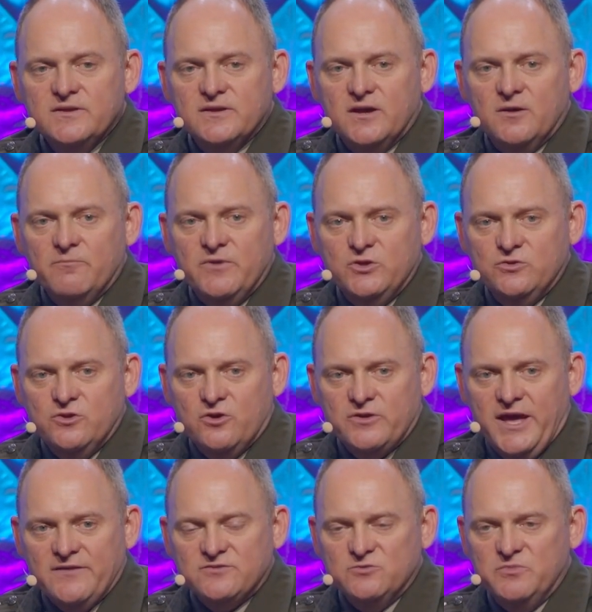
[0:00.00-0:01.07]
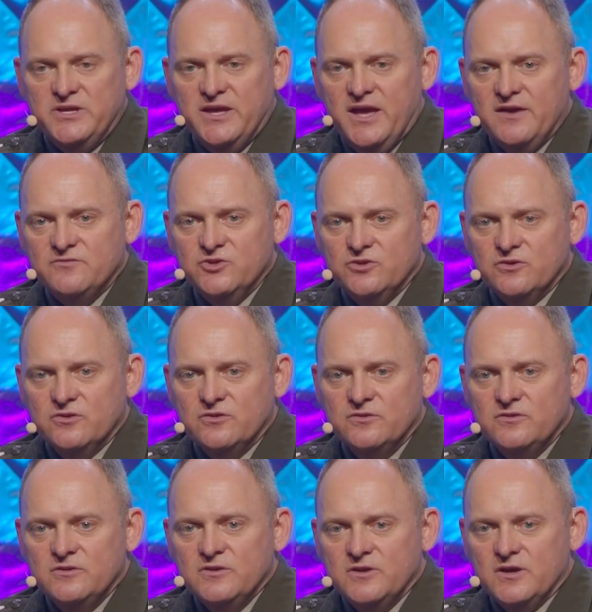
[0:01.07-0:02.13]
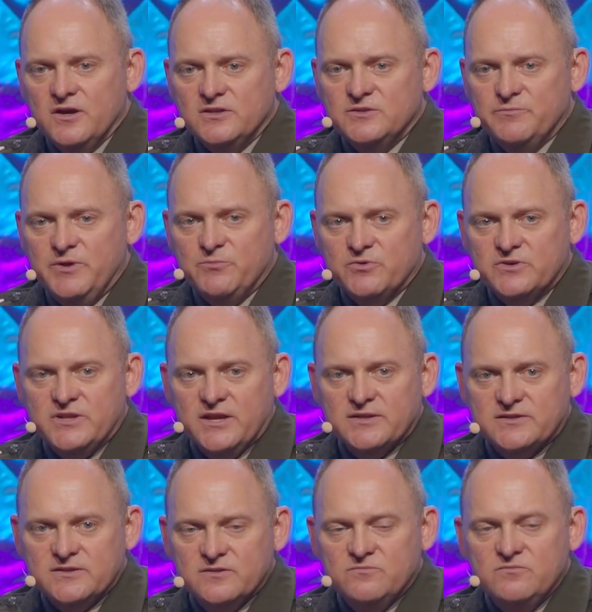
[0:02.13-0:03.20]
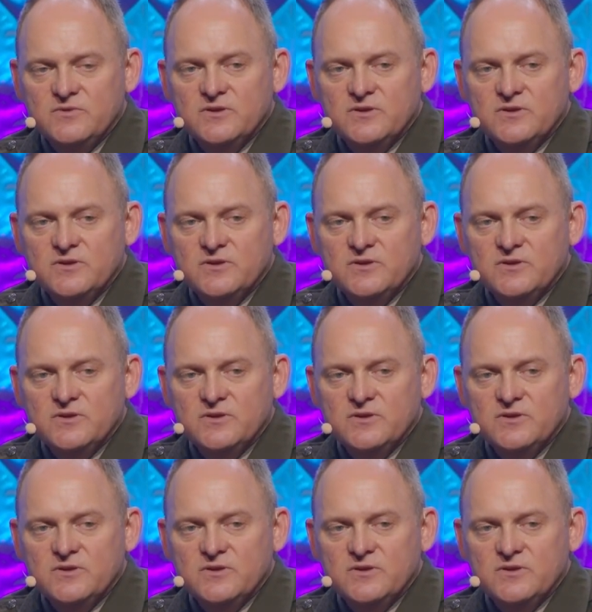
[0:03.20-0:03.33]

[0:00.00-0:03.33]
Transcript: You don't have to be heavier to be protected.